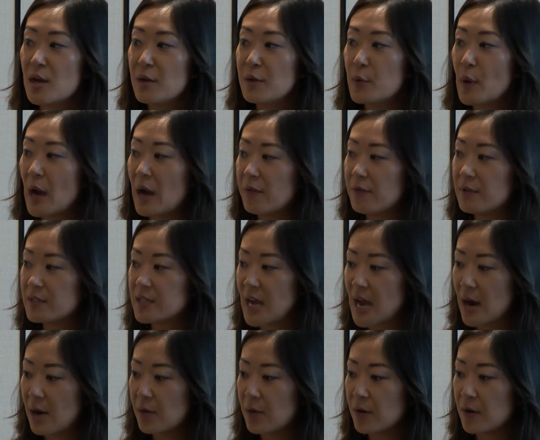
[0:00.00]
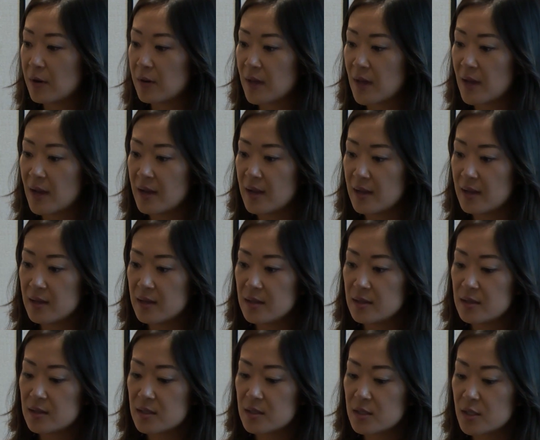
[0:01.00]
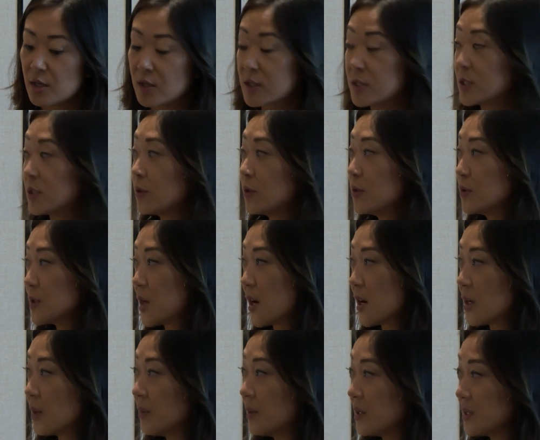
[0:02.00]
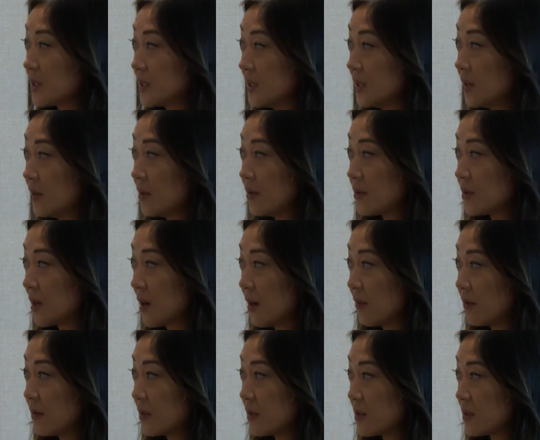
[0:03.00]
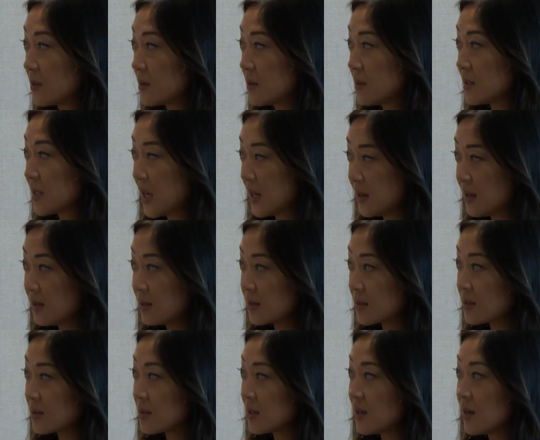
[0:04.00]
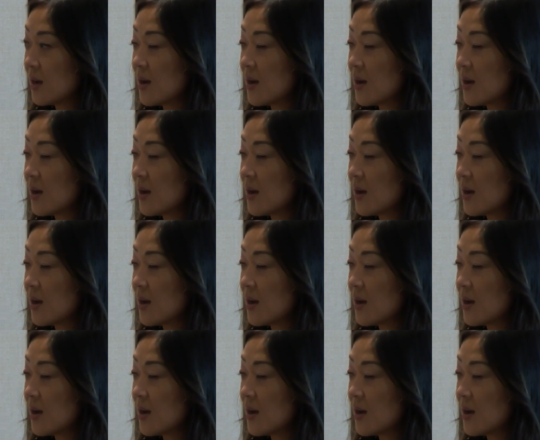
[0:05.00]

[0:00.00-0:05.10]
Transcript: you have a tower that is starting to lose occupancy in those office tenants.